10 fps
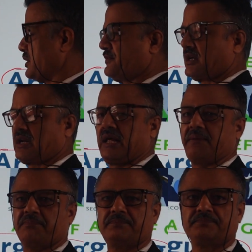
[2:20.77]
of the claim,
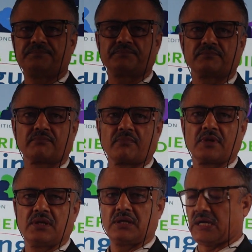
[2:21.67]

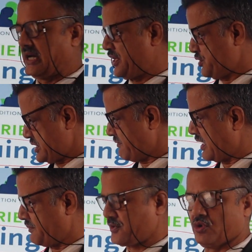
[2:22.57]
and you
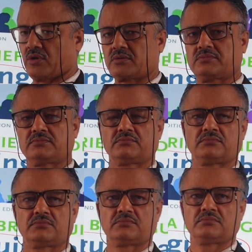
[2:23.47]
develop your
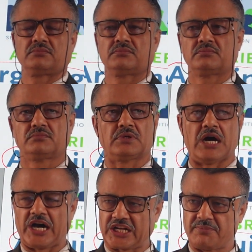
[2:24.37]

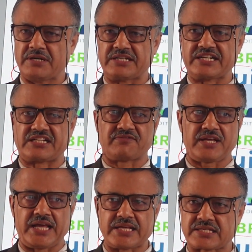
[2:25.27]
argumentative
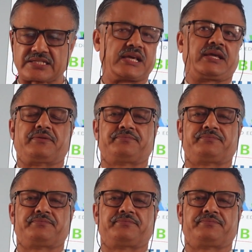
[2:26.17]
essay.